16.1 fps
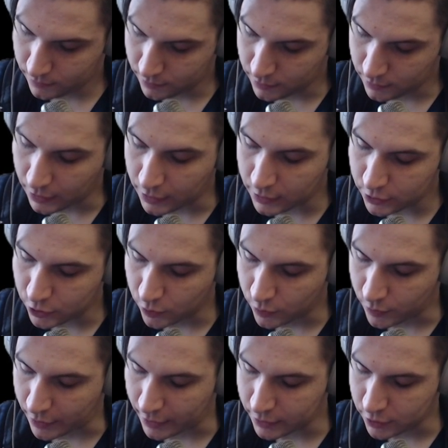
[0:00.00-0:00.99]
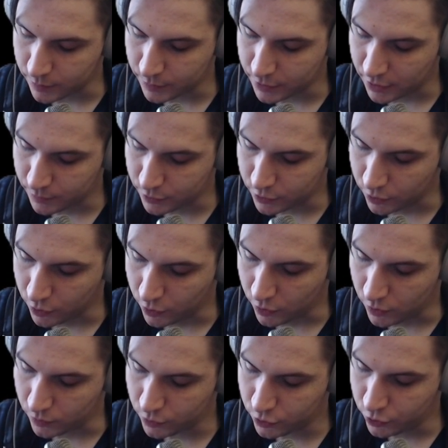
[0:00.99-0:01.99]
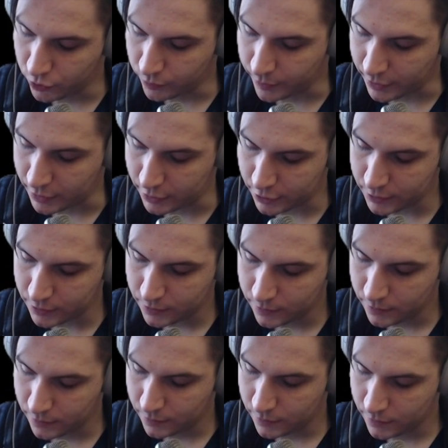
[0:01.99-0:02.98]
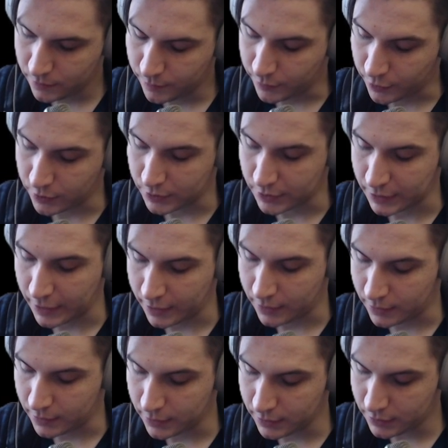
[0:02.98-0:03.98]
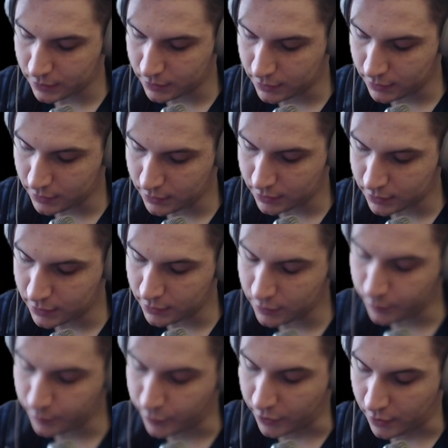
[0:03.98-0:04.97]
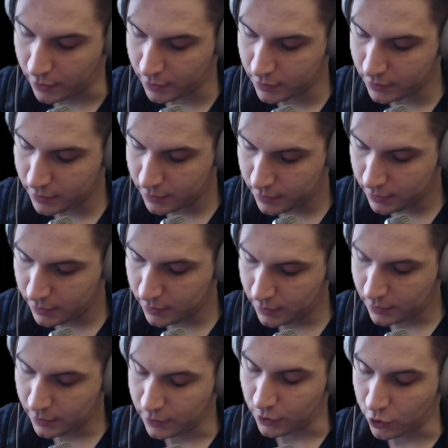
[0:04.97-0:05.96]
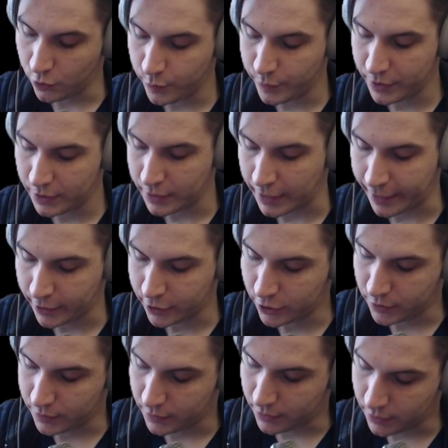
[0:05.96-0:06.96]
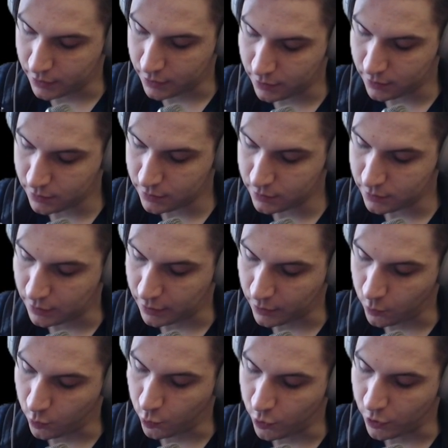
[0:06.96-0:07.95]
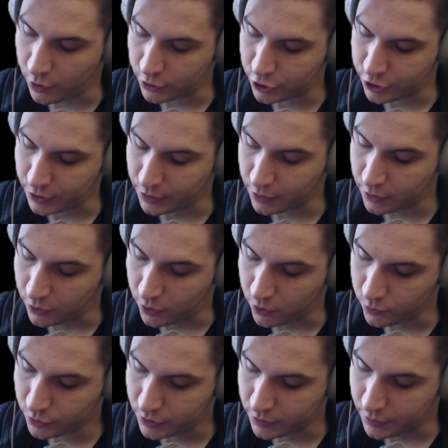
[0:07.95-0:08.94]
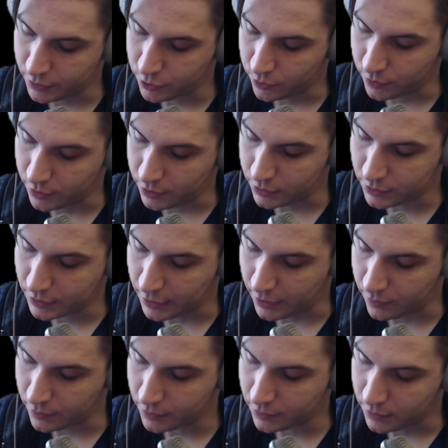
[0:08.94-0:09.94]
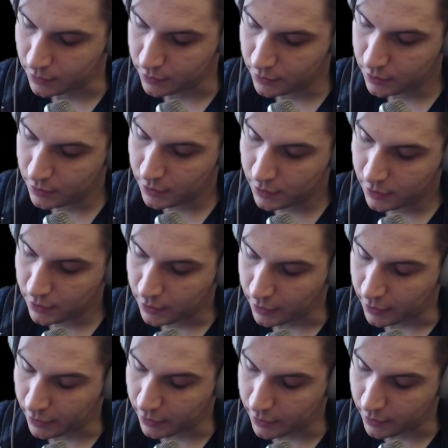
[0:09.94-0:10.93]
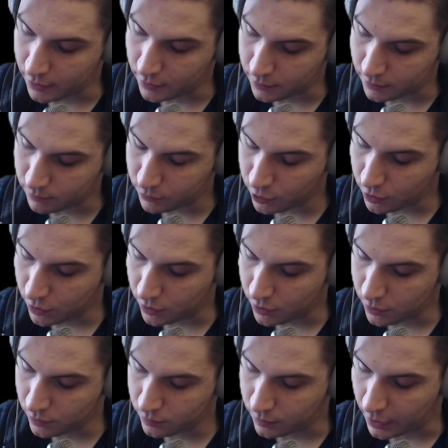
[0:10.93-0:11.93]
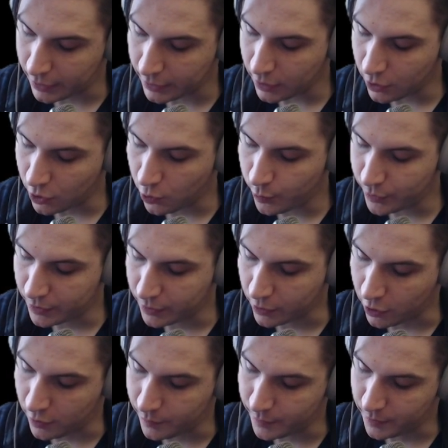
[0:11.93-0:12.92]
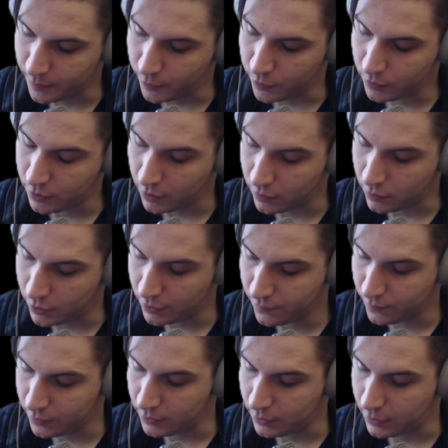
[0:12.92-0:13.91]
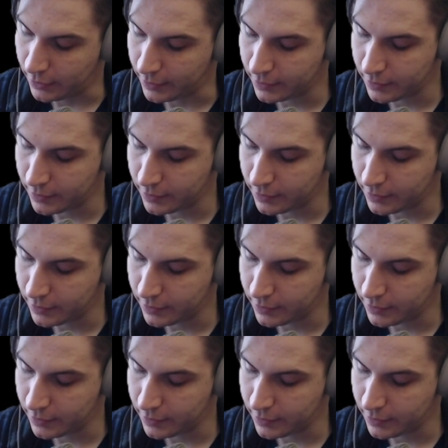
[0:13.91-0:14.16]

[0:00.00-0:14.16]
And it's alright sometimes to go too much, because again, this part, nobody actually like watching closely to this character. And I can open a comic book or even like